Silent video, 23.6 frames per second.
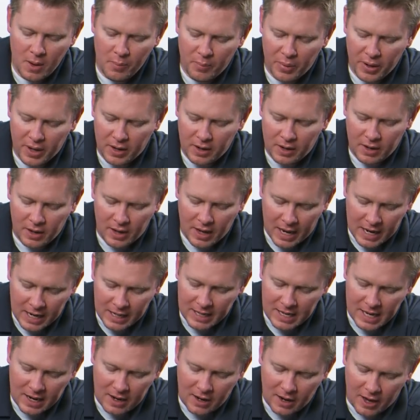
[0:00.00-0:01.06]
But, and
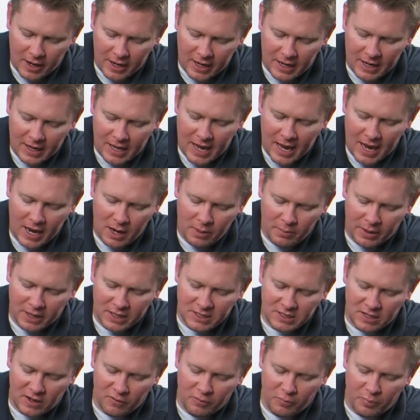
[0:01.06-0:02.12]
again, not getting ahead of
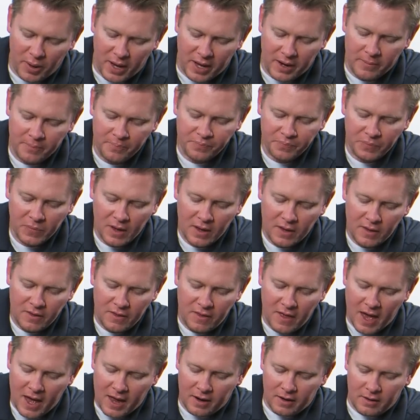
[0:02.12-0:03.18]
myself, but
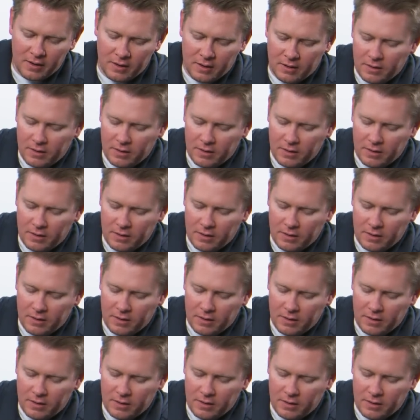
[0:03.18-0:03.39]
that